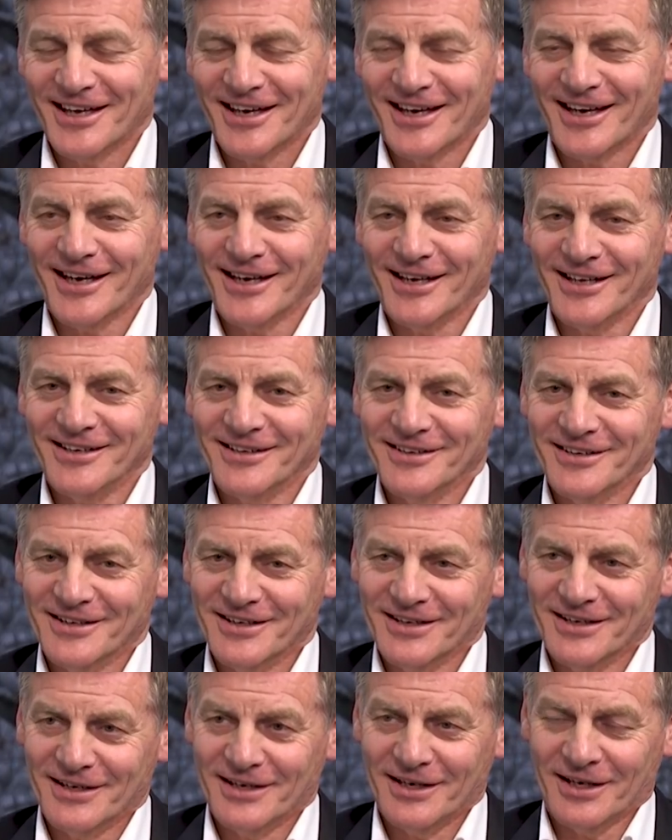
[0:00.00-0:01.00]

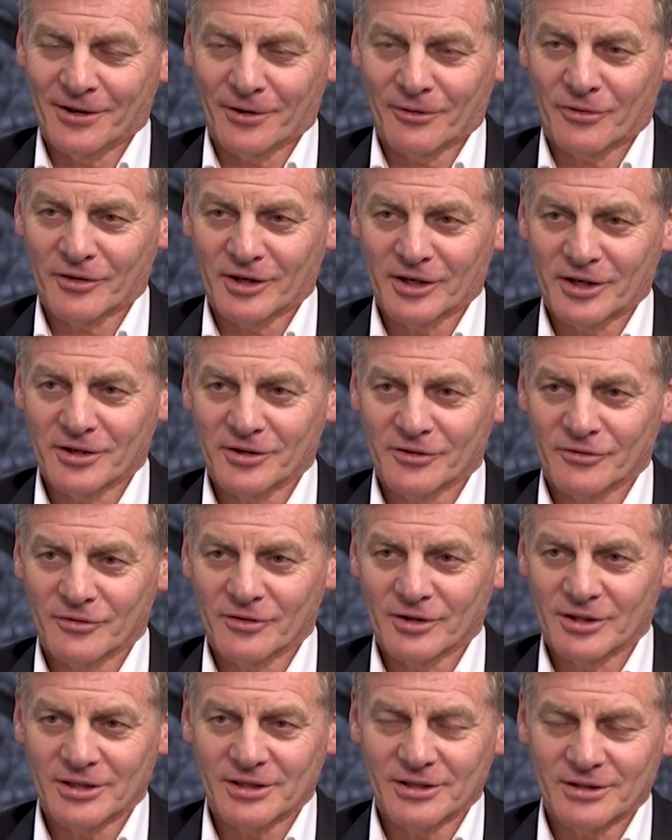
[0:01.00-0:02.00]
And I think in
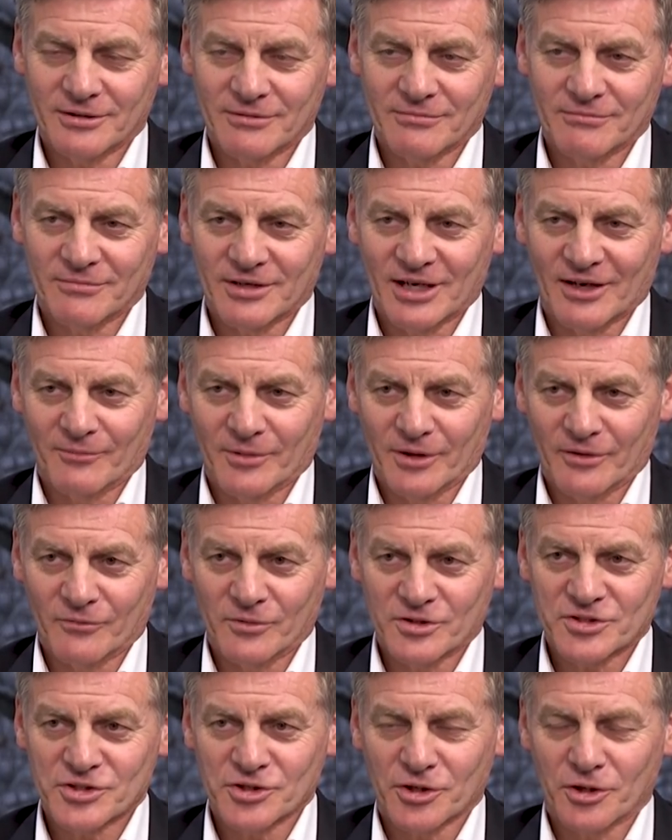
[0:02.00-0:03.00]
the government of
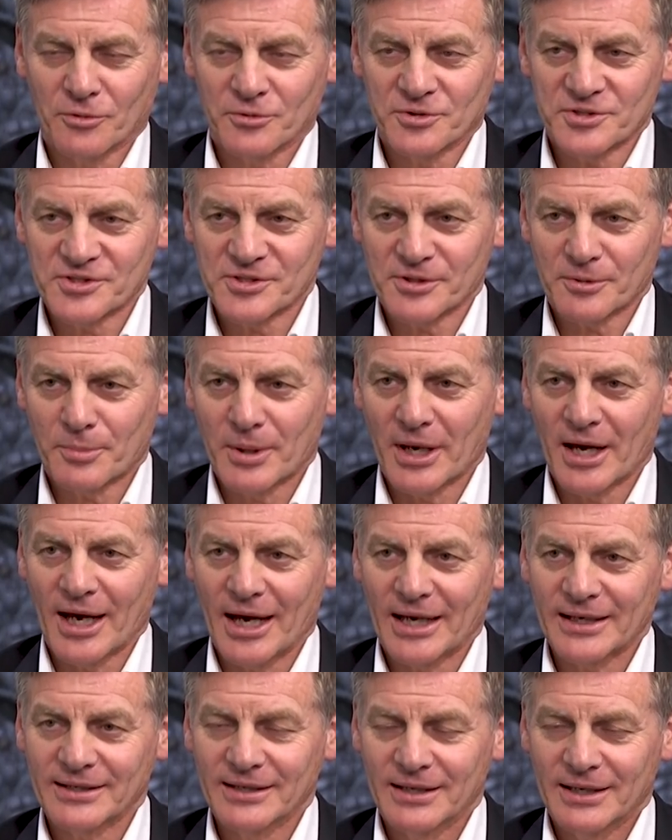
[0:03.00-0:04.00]
which I was a
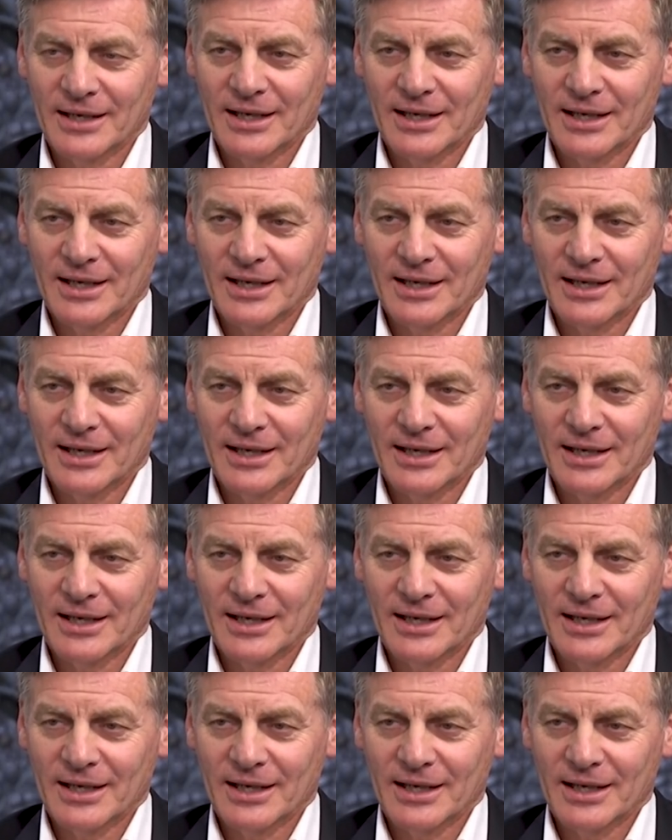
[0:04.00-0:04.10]
part,